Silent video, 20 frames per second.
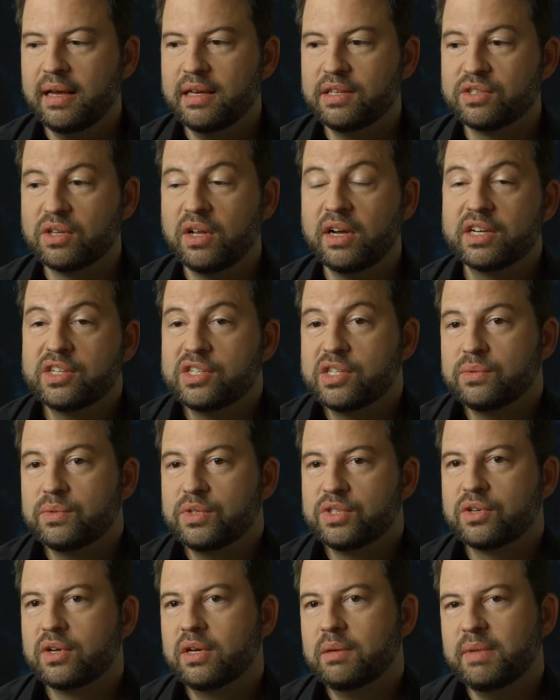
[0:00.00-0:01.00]
as long as it
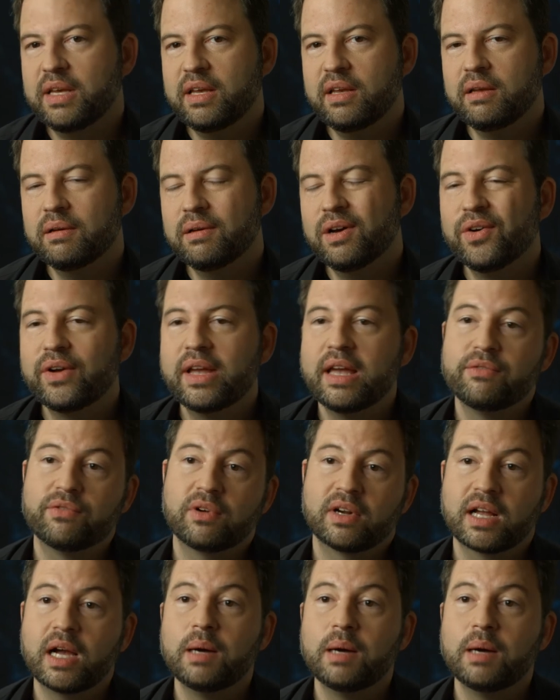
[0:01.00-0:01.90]
was going to be okay for a